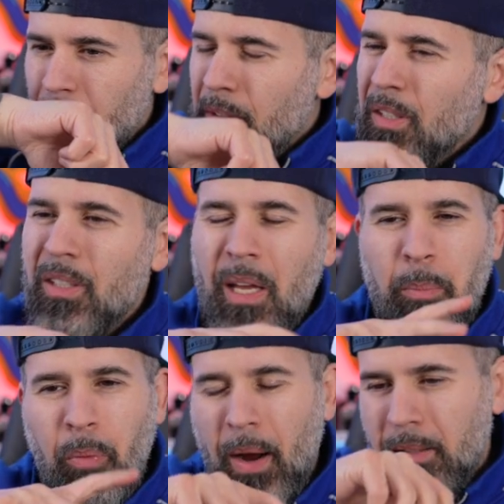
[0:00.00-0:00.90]

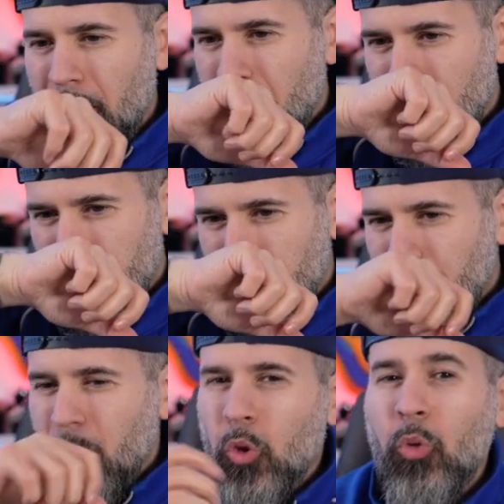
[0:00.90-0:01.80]
Same process.
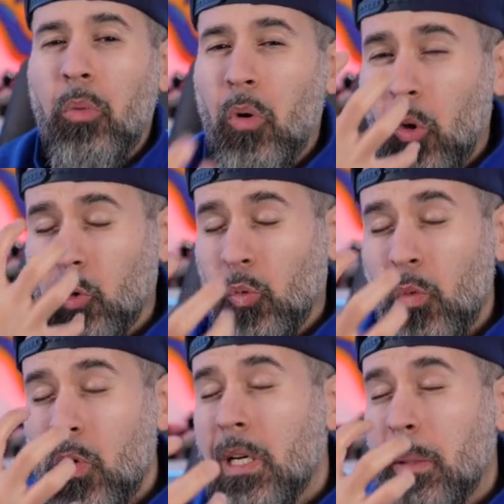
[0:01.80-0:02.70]
Tuberose
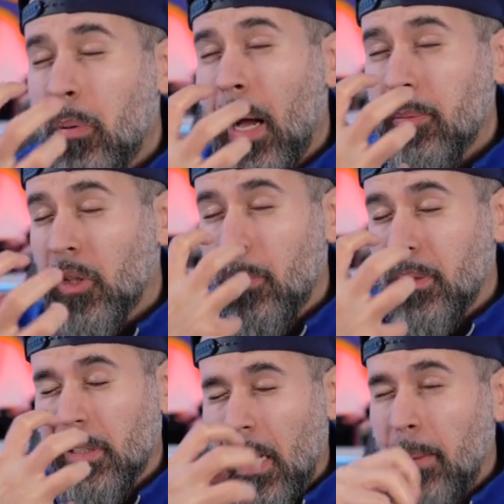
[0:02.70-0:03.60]
really pops up
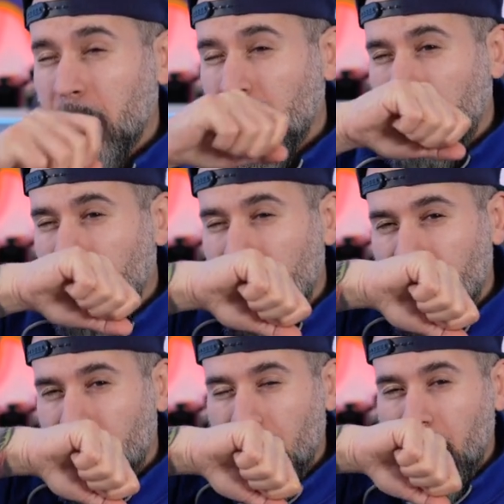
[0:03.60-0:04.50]
and slaps you in the face
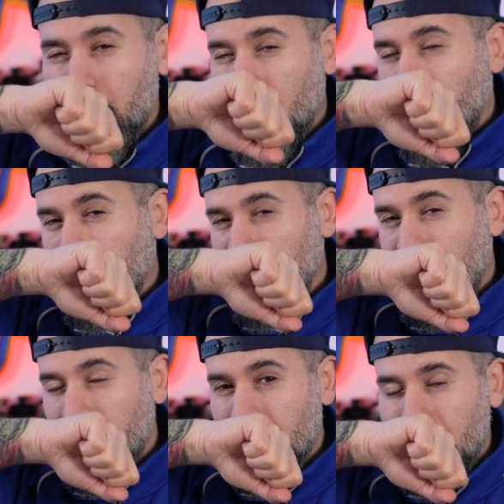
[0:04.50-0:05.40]
for the first couple of
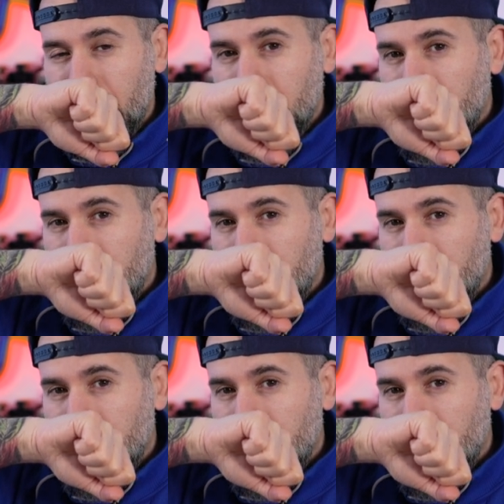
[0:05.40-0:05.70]
seconds.